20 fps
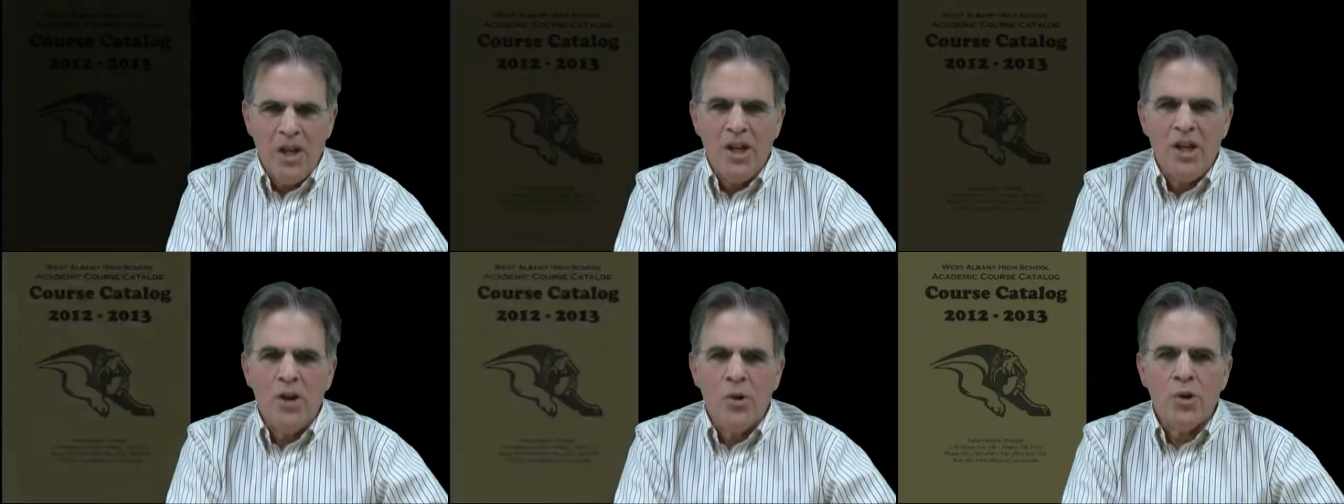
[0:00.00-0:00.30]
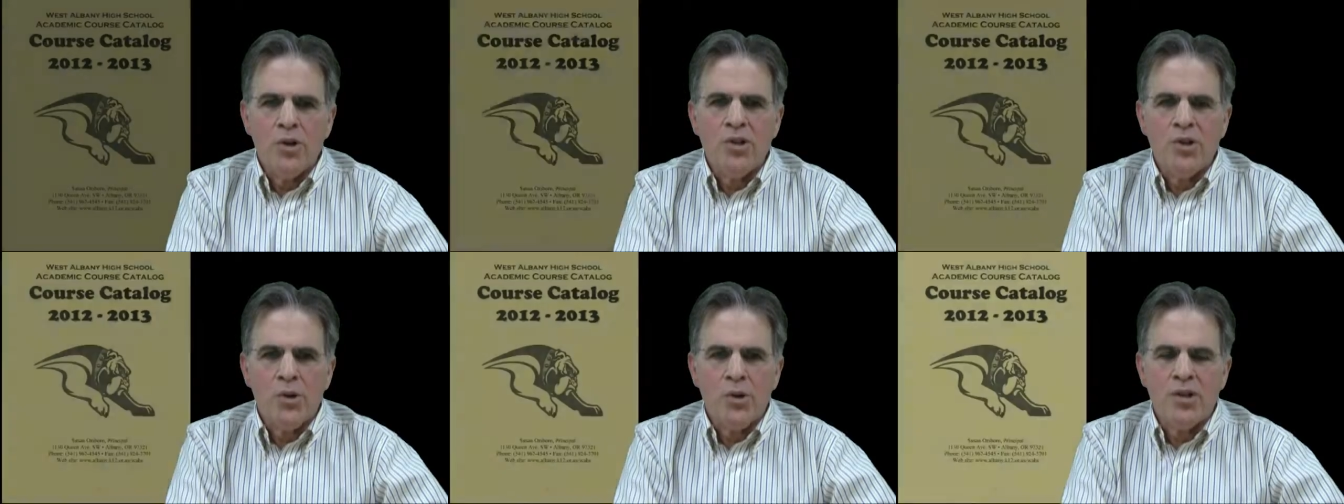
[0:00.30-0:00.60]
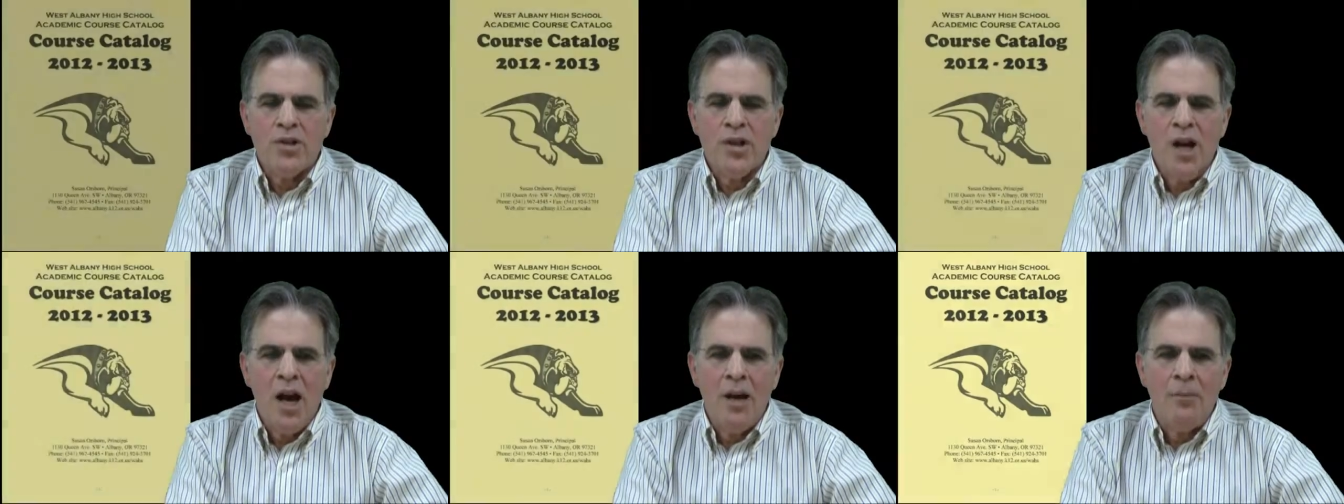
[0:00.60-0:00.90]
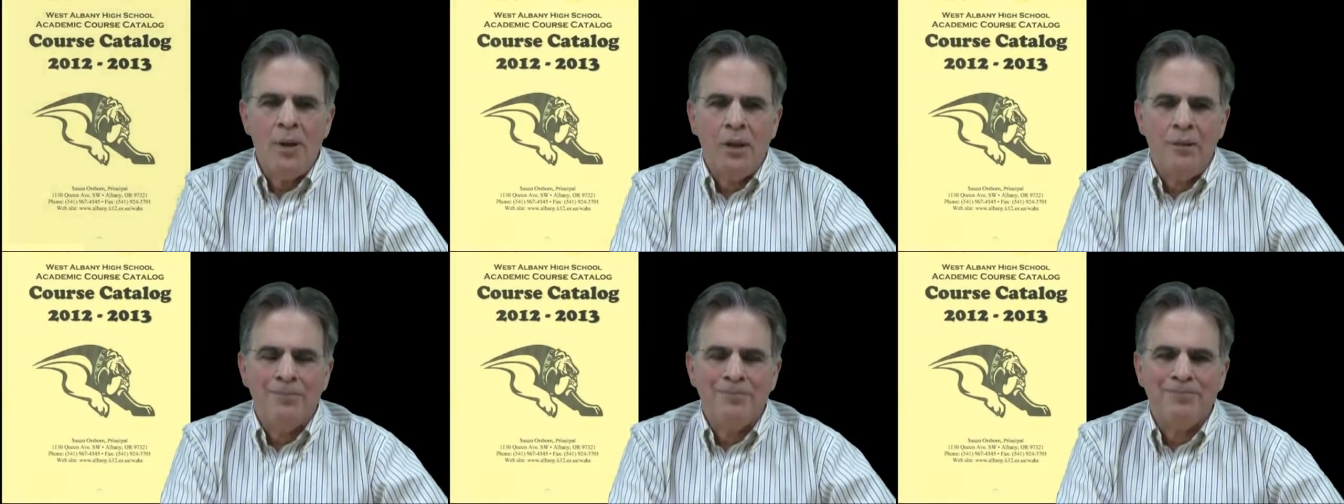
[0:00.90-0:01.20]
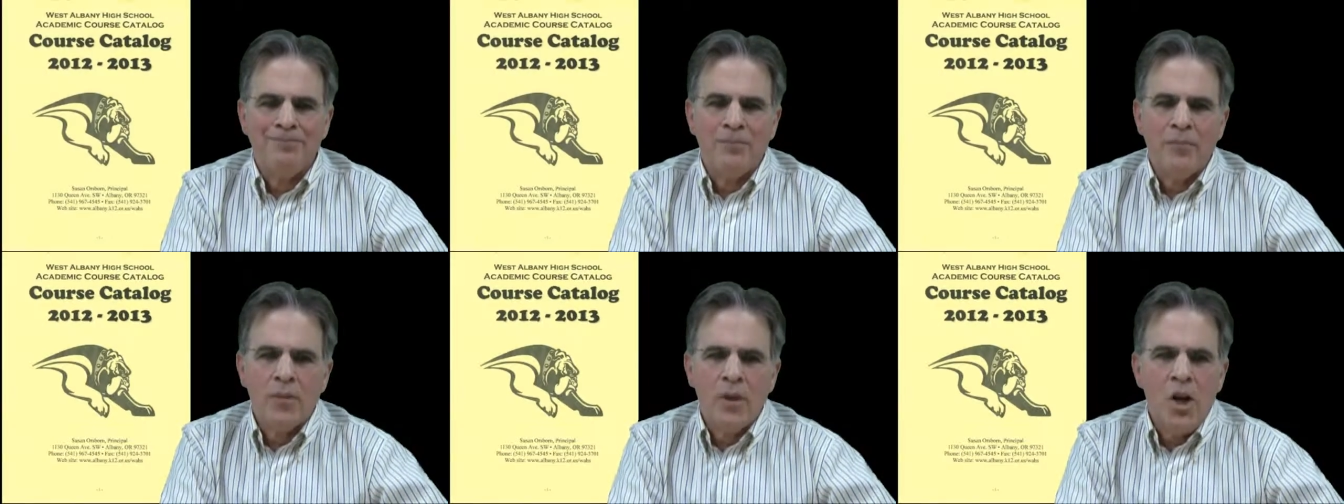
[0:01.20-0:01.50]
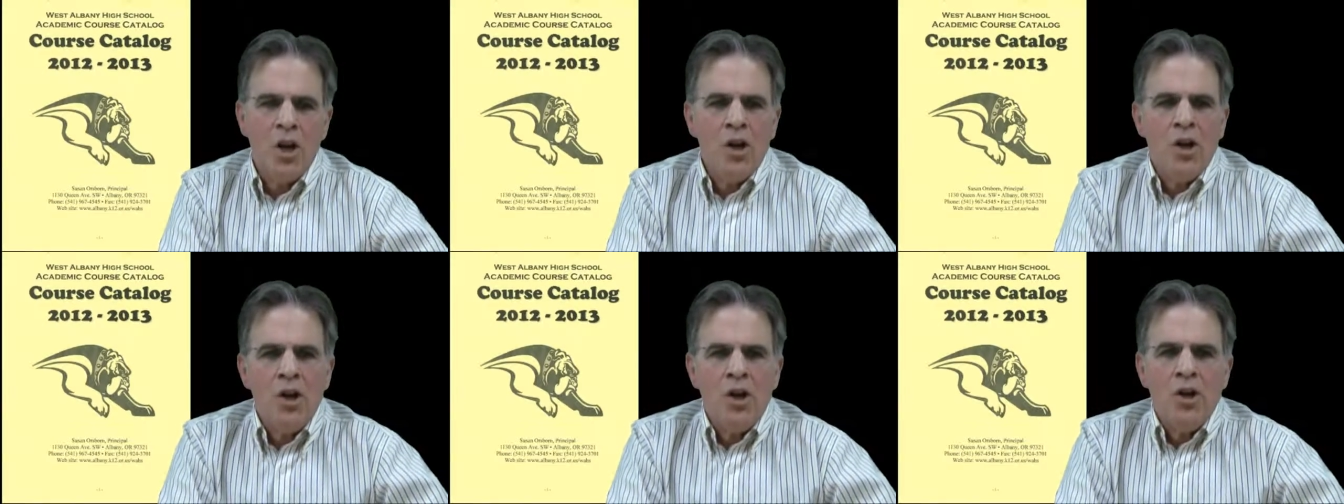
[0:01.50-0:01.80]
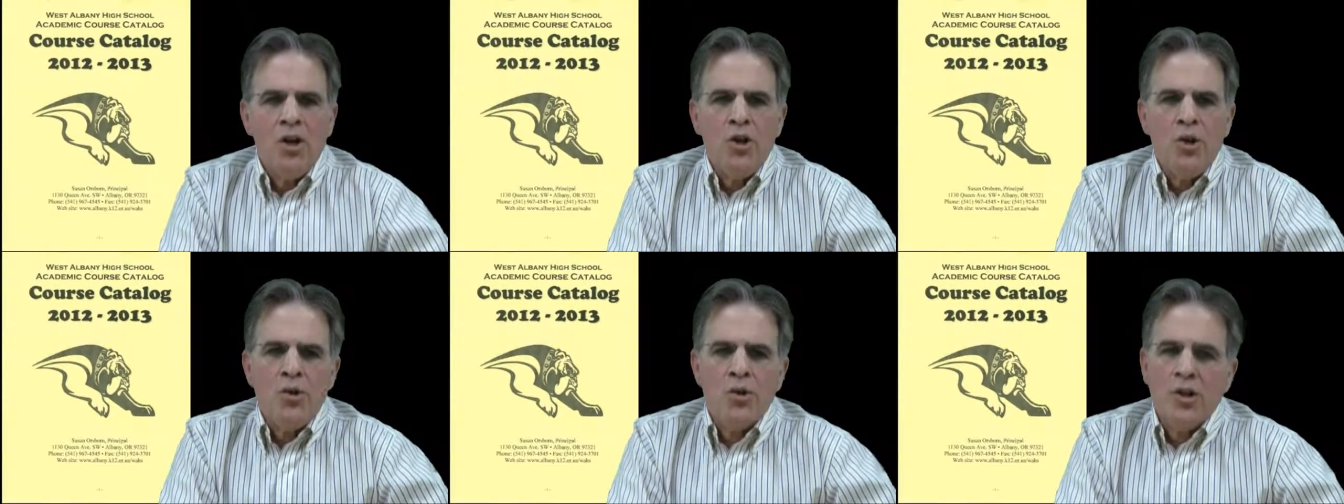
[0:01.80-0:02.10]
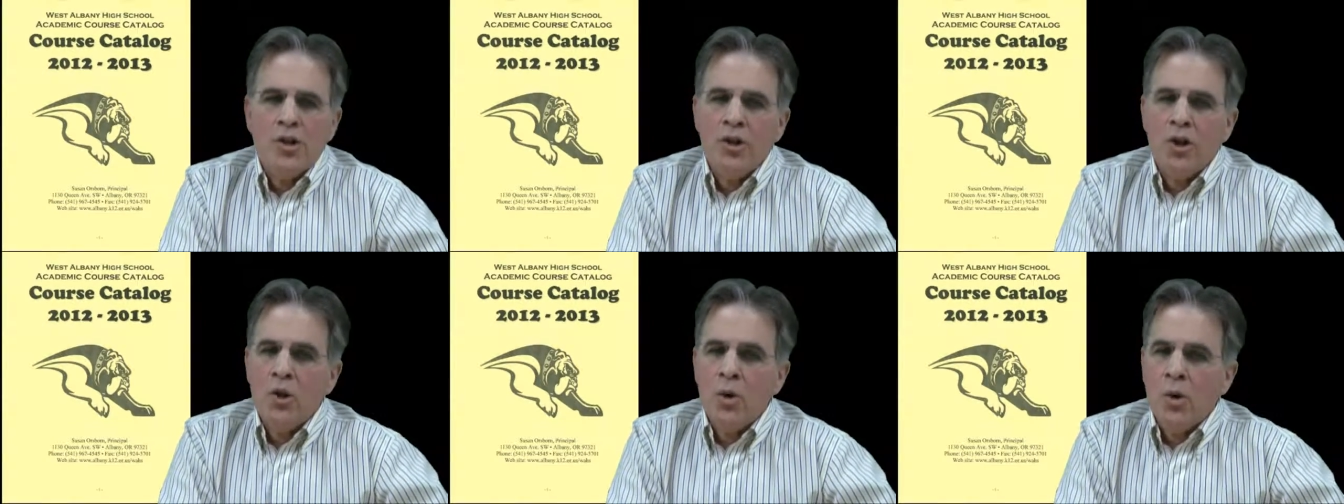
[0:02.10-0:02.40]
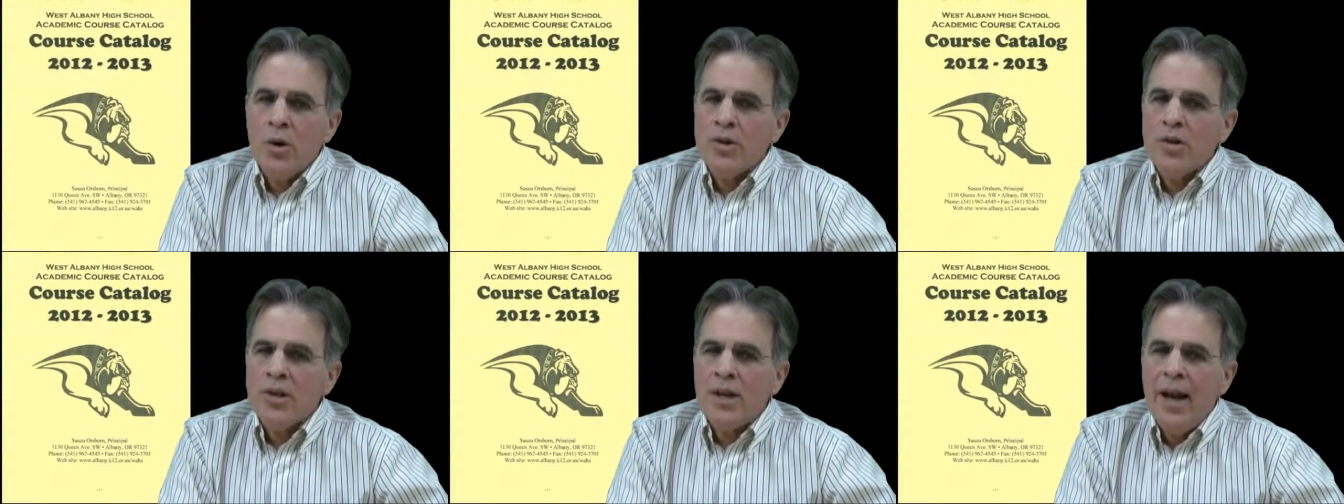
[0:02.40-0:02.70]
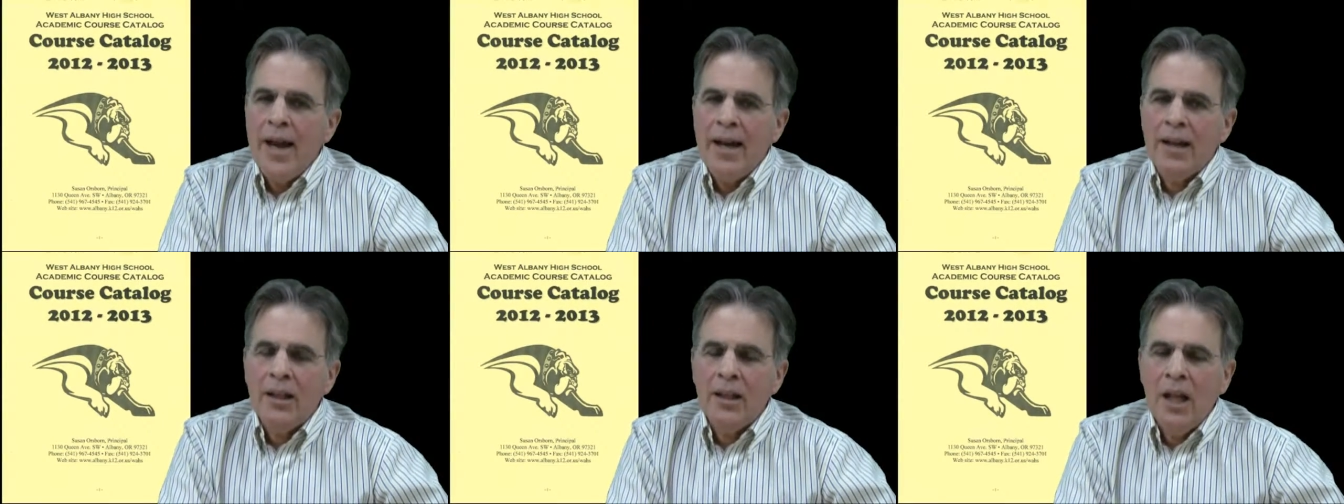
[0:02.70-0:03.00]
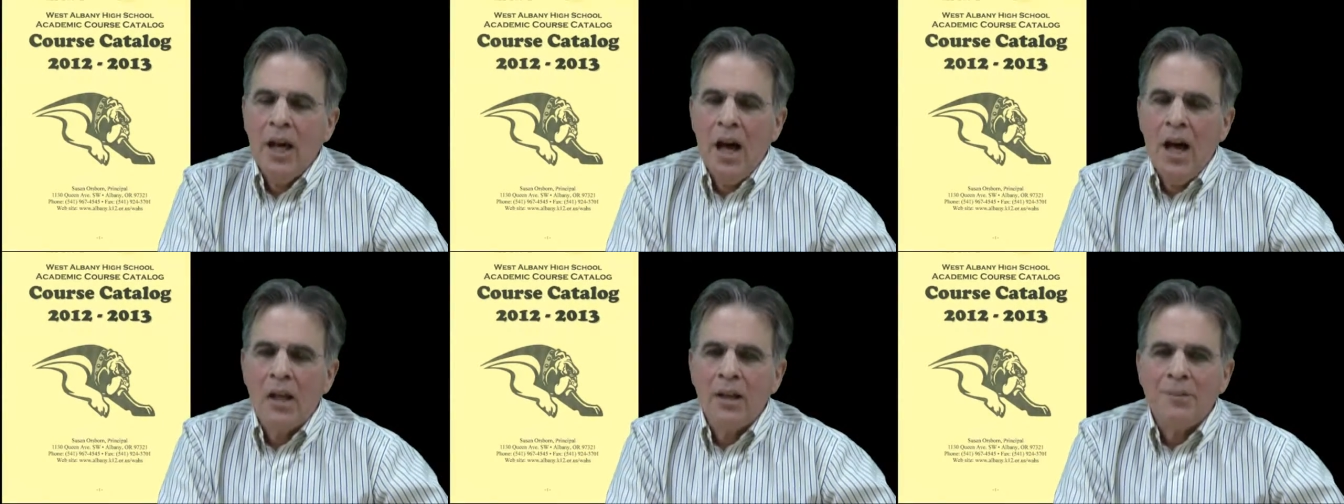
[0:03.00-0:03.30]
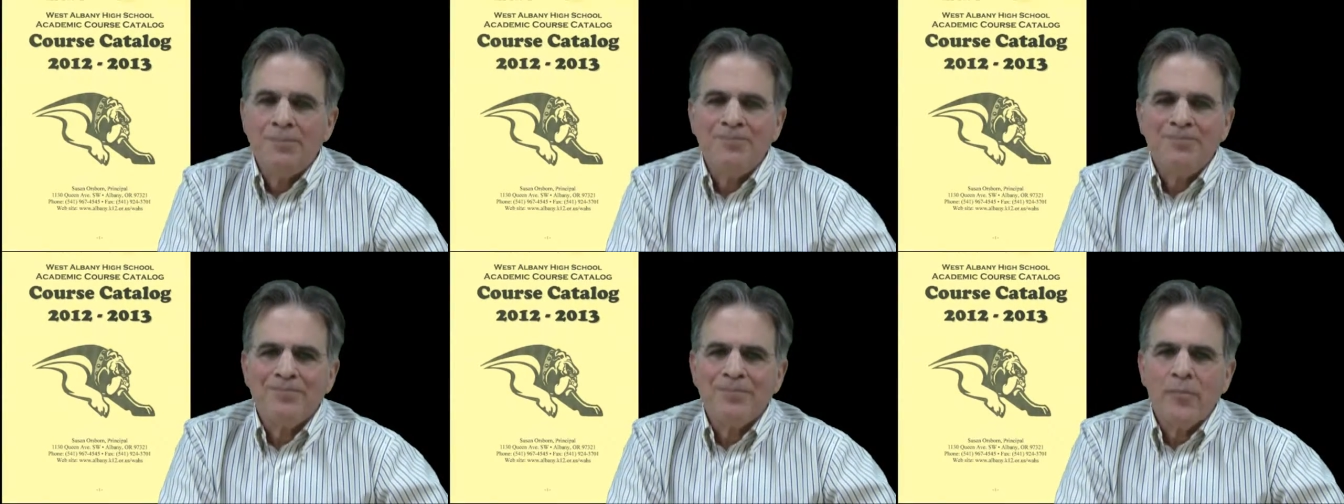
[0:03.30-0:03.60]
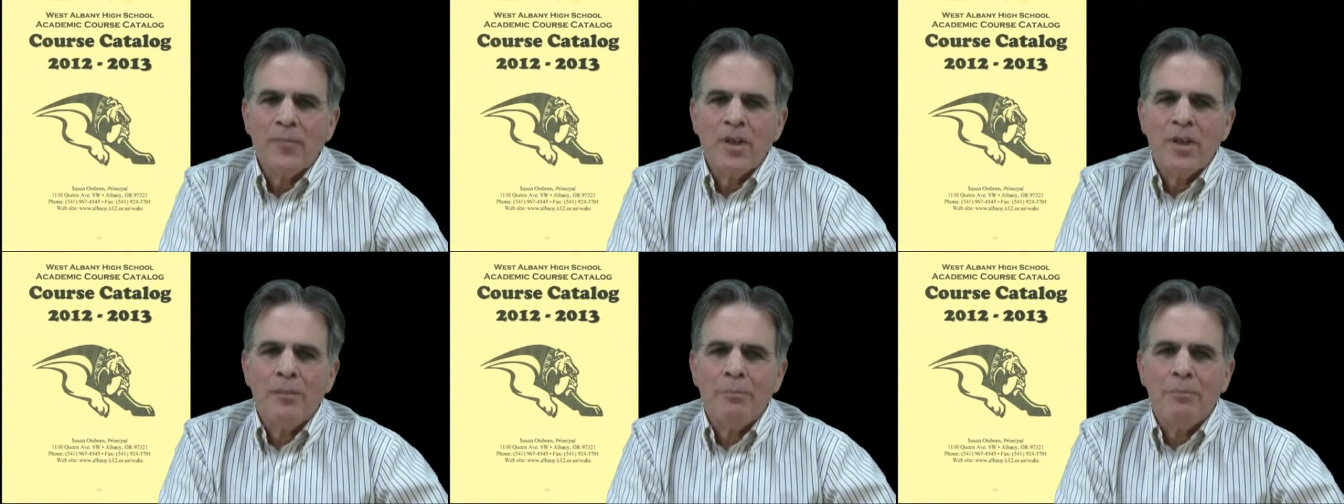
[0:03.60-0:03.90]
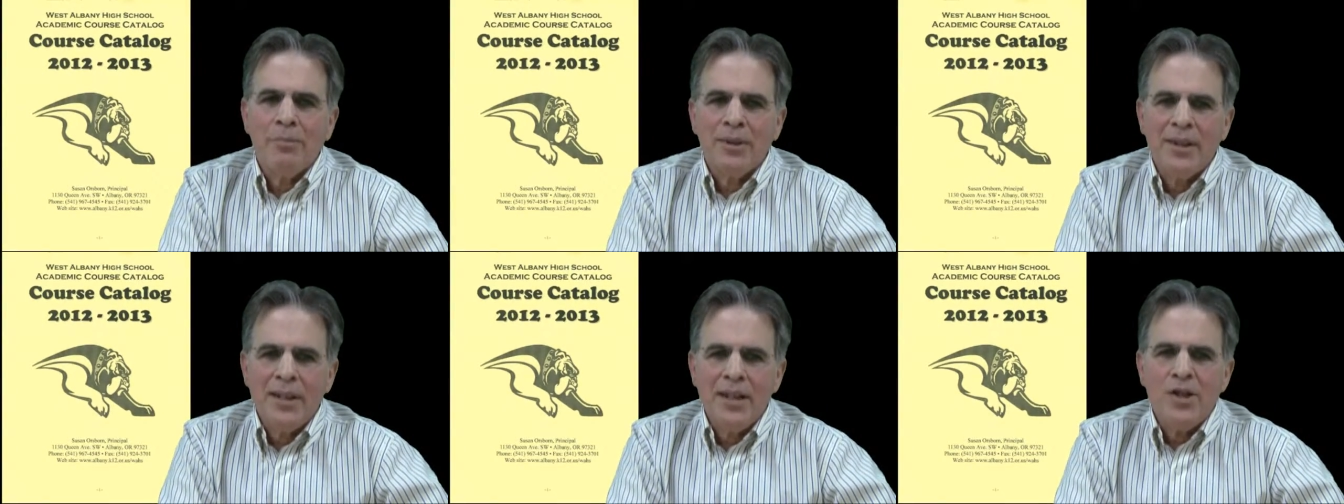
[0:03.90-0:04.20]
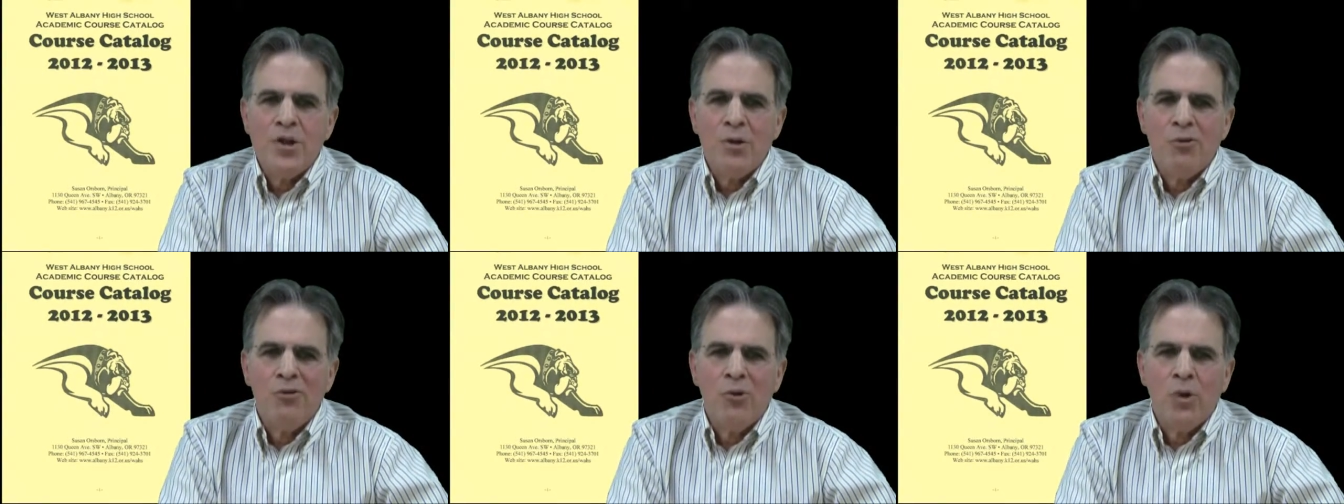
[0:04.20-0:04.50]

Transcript: here is your assignment. Using the course catalog, complete your